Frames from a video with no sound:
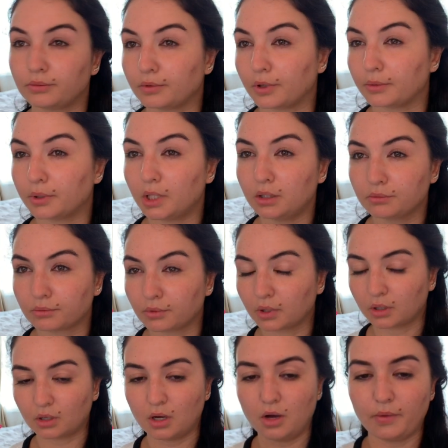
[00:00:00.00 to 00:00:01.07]
There we go.
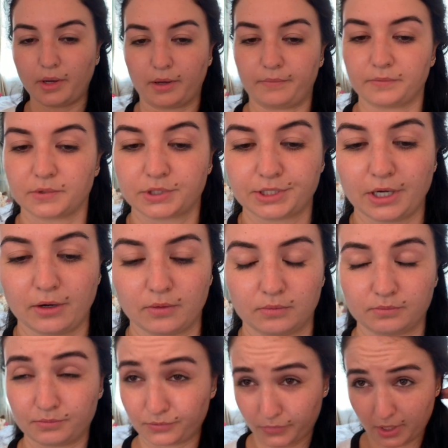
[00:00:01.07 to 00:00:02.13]
Okay, so
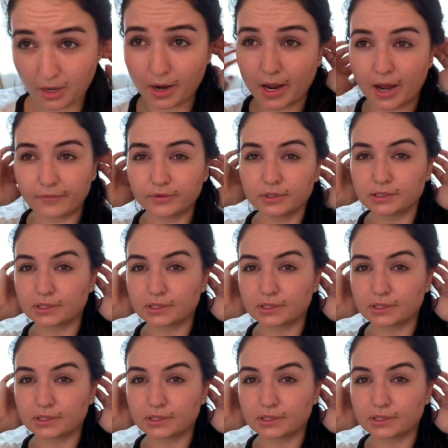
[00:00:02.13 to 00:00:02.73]
I have to